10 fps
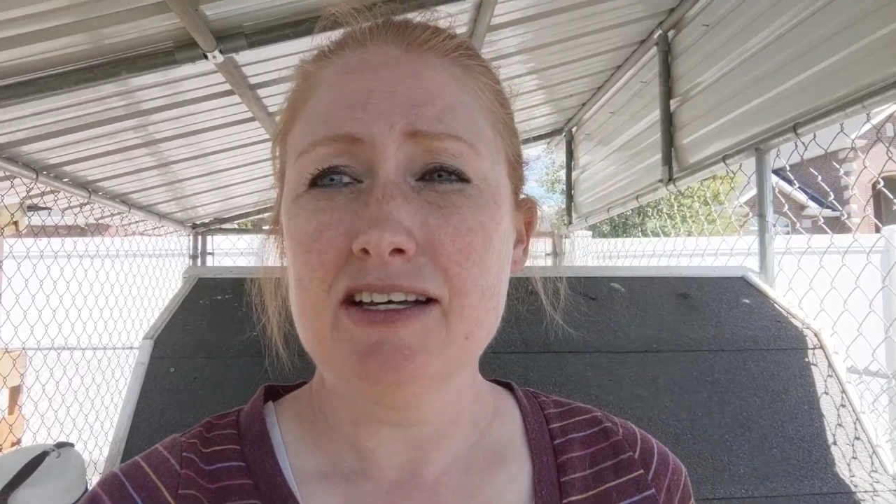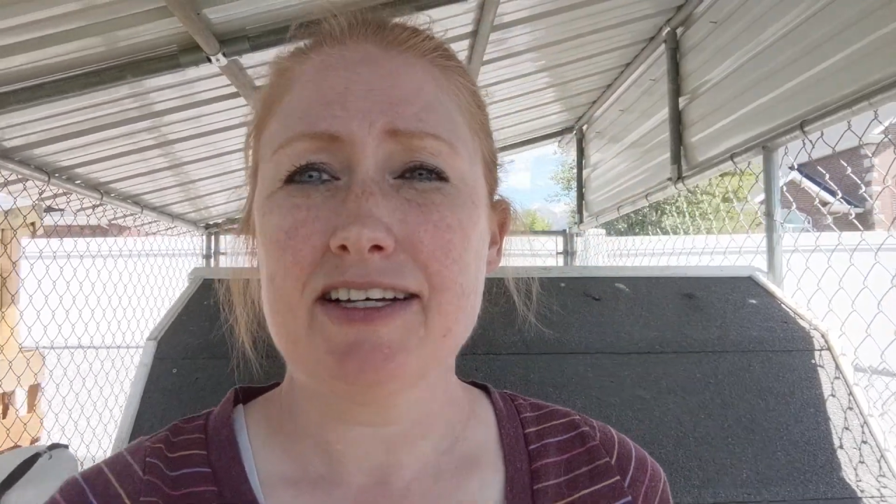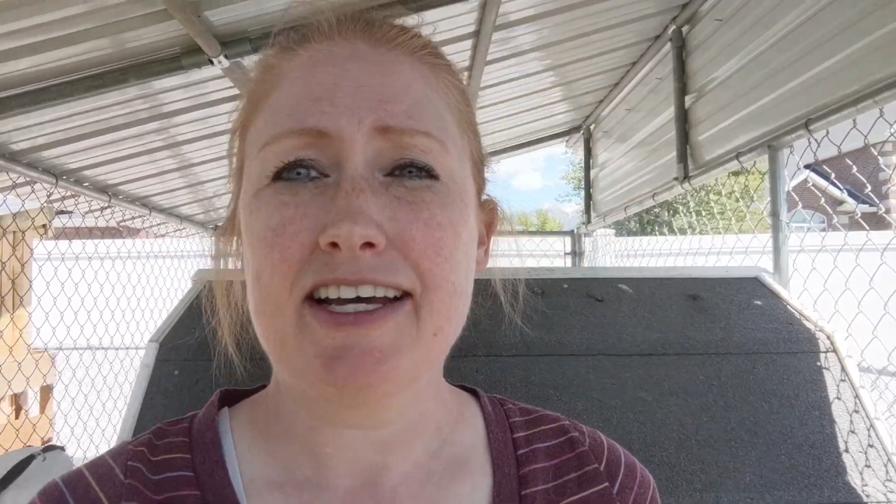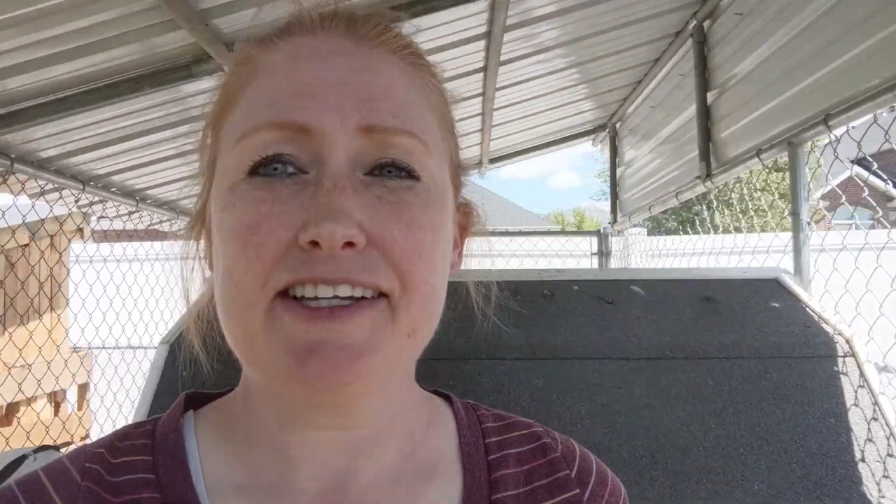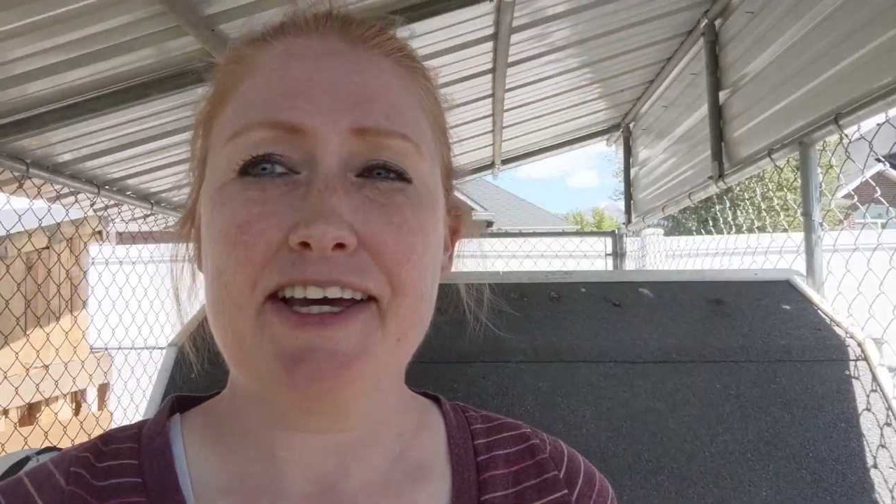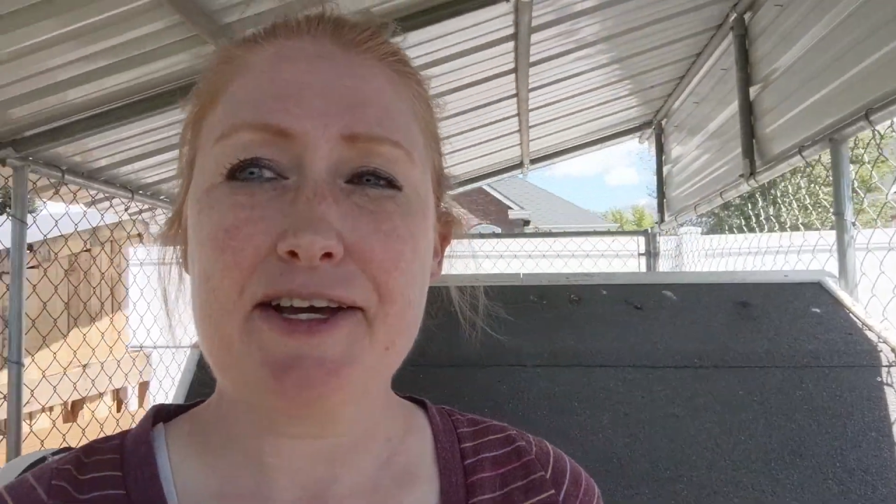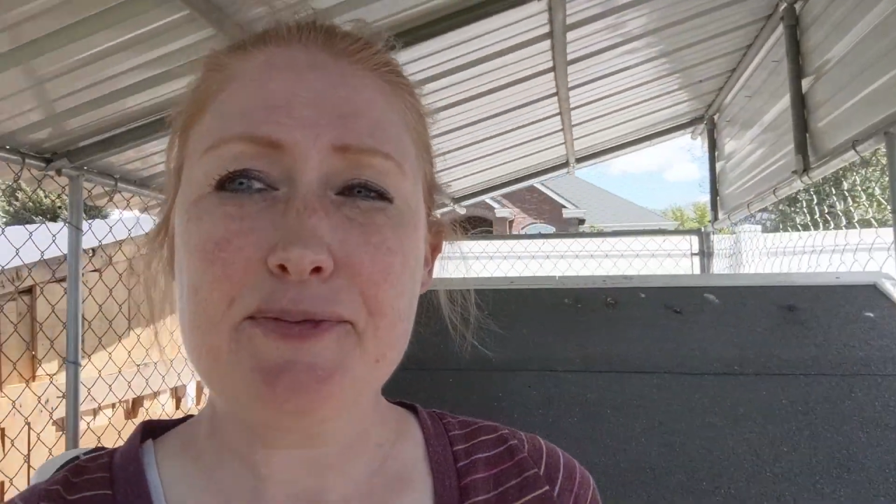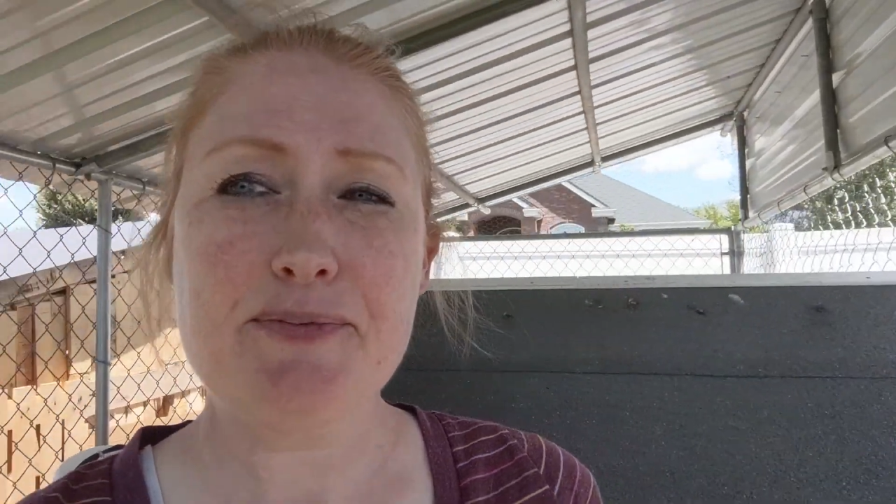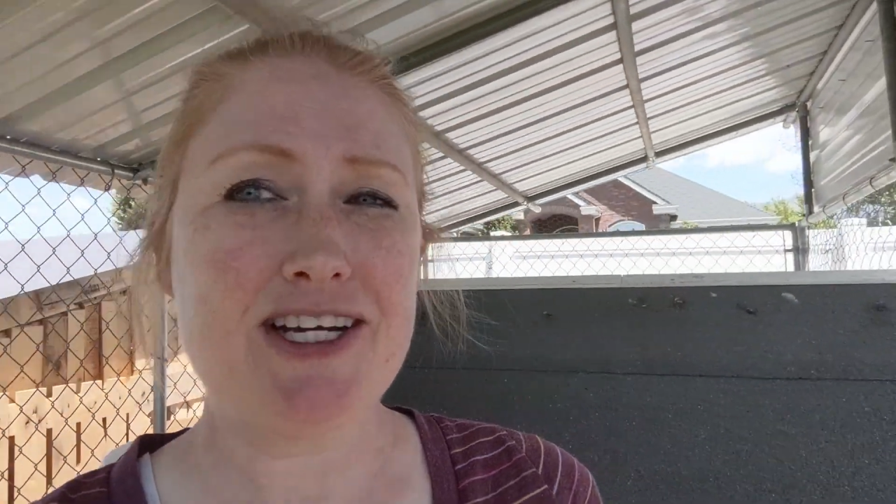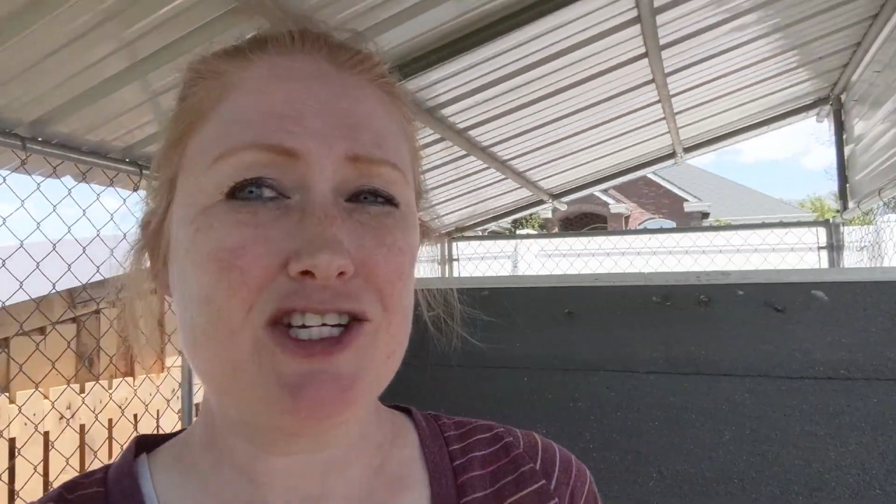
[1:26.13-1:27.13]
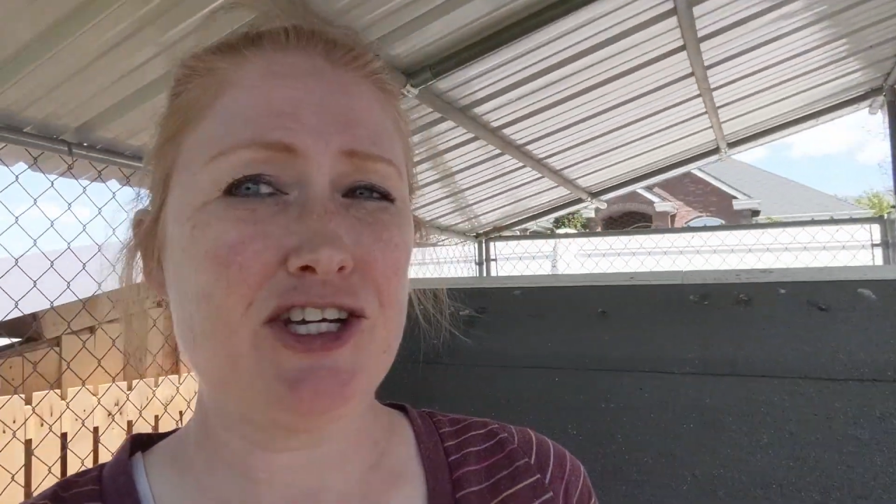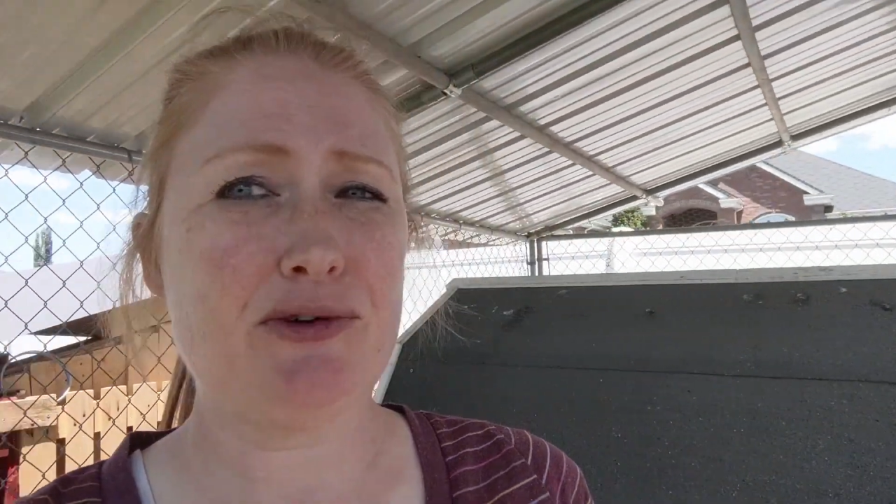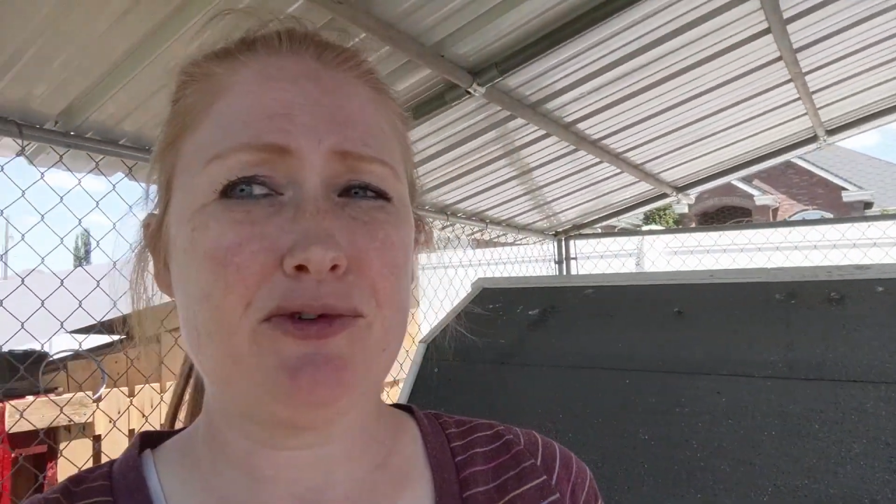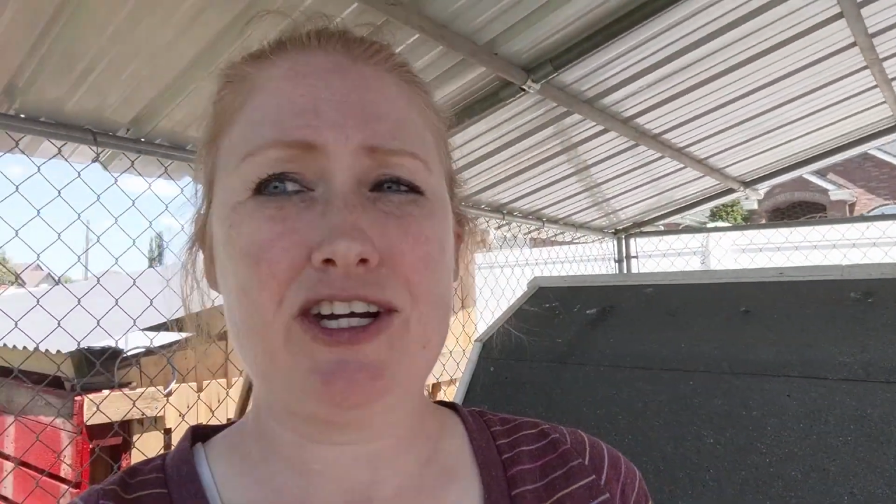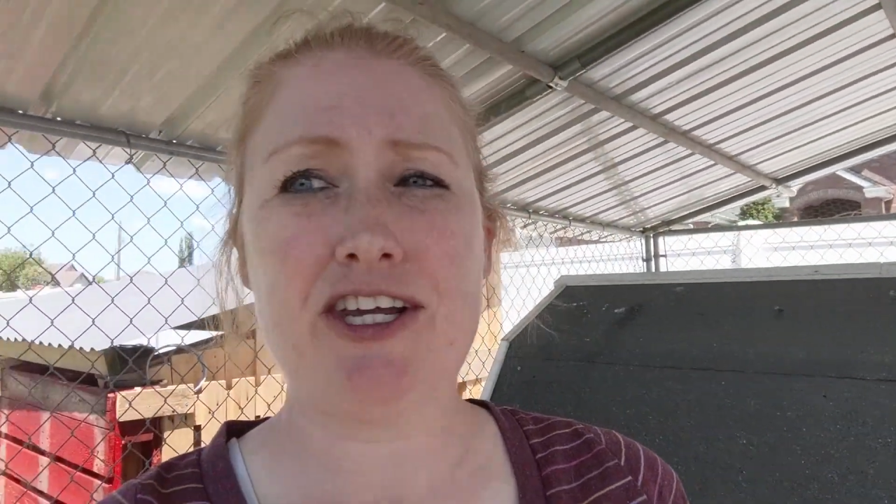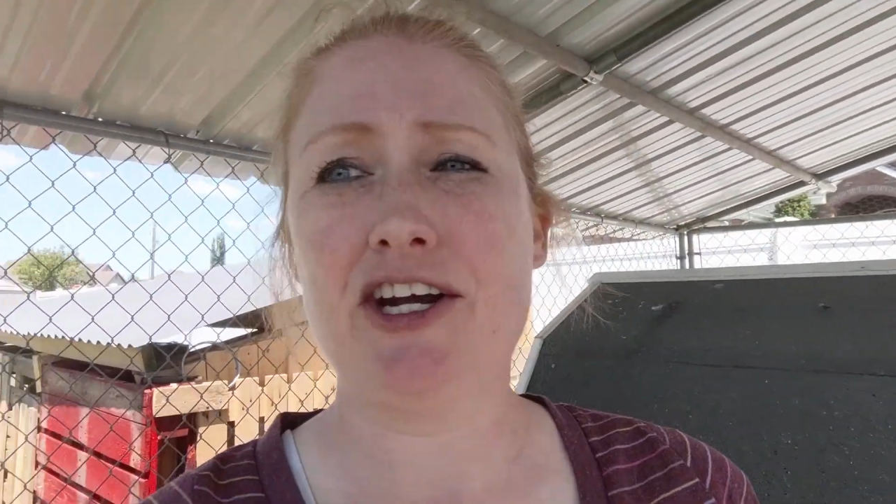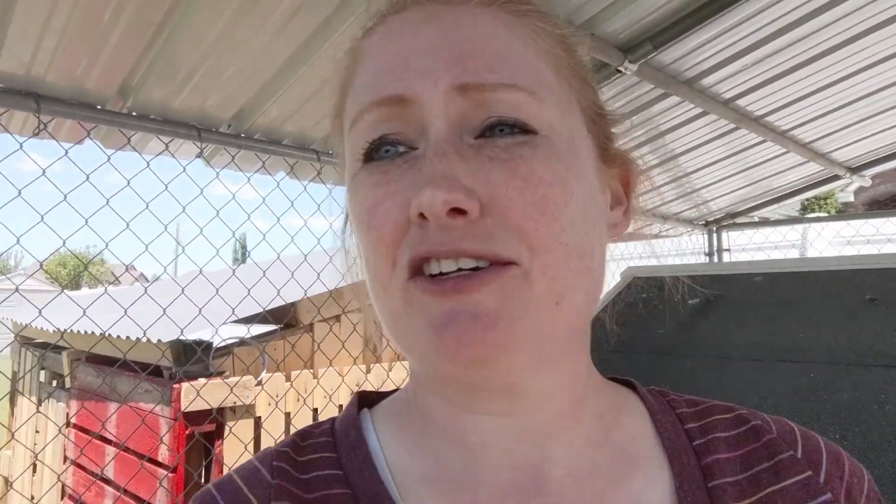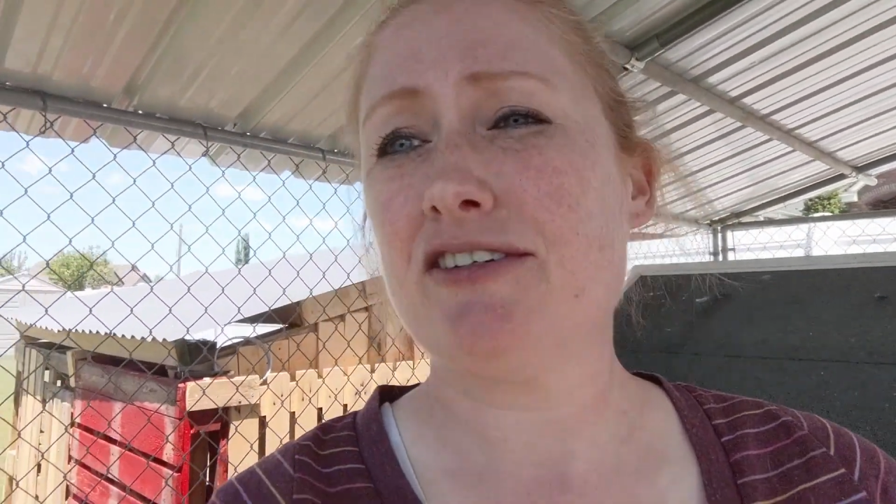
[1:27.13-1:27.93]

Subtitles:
kind of like my chicken run here.